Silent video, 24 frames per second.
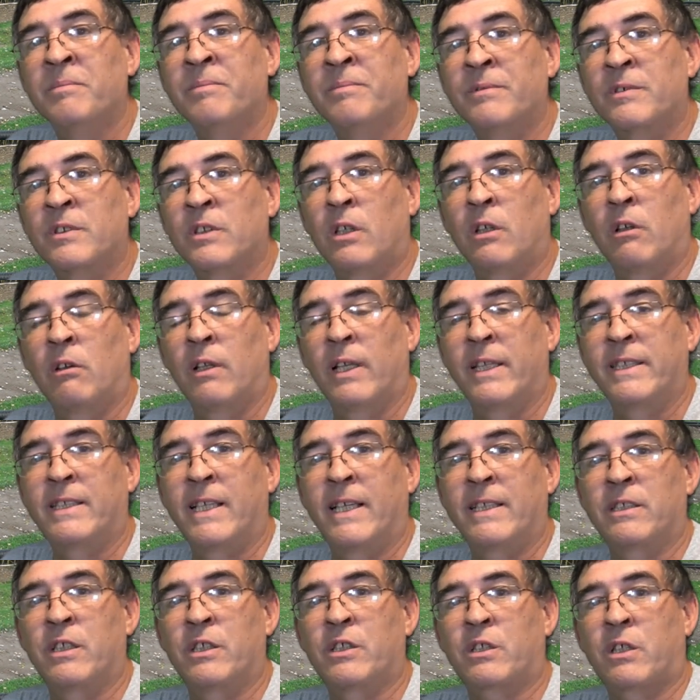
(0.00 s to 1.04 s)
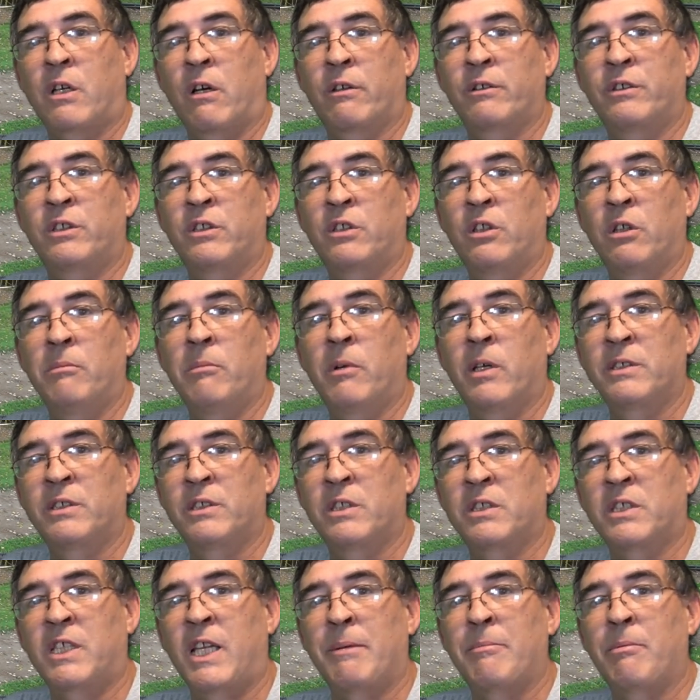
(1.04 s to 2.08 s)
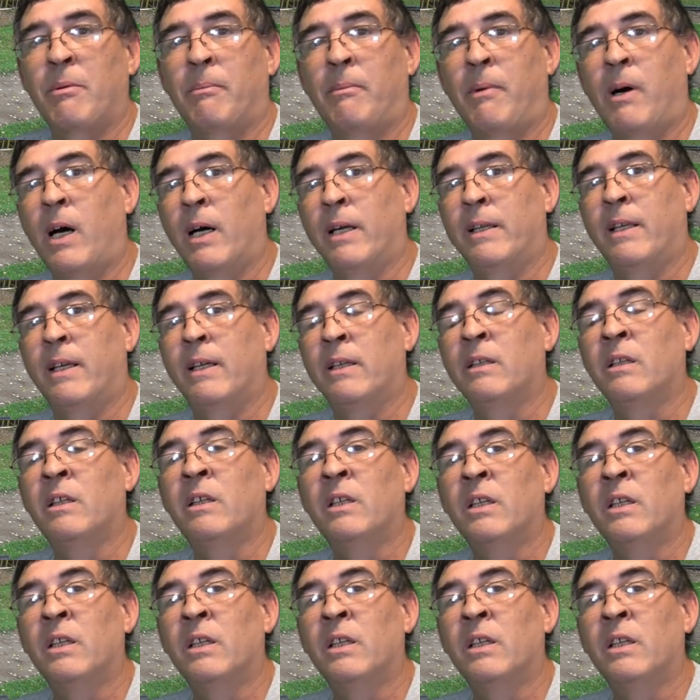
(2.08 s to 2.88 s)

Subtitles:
So don't let that discourage you too much. Just keep in mind that